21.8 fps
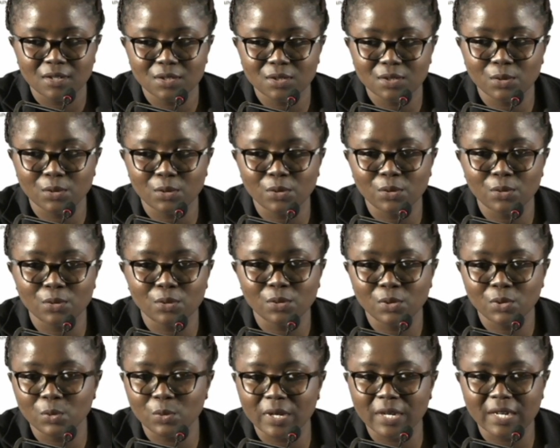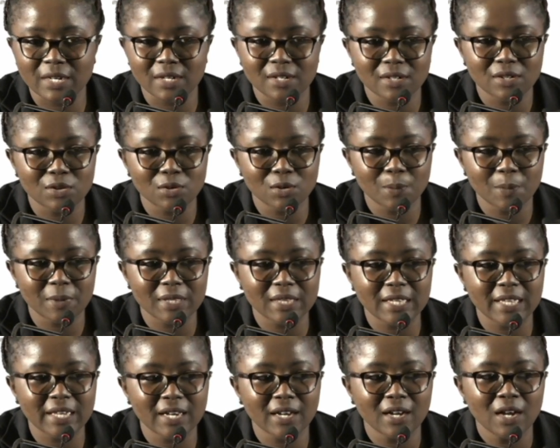So you can drop
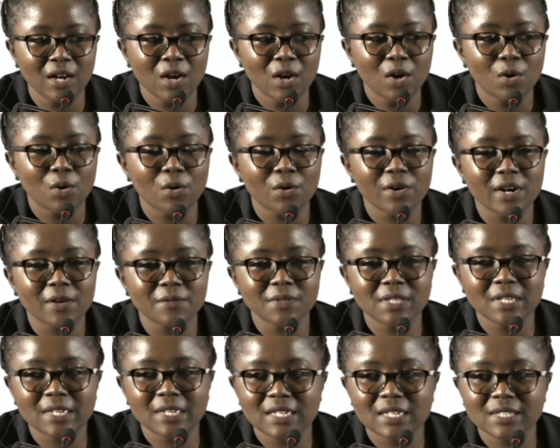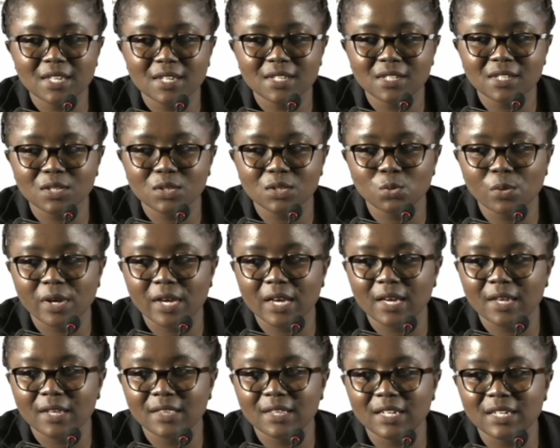it there. Or I've seen instances
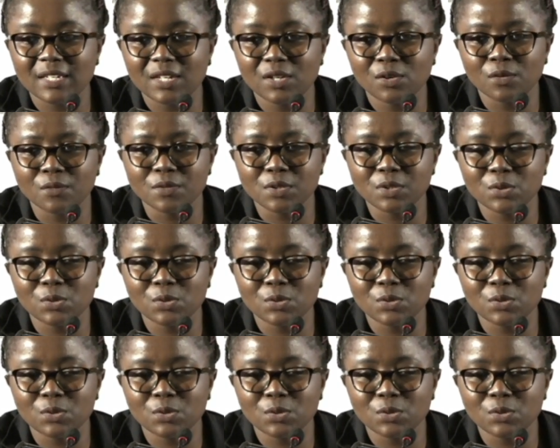where the Dean of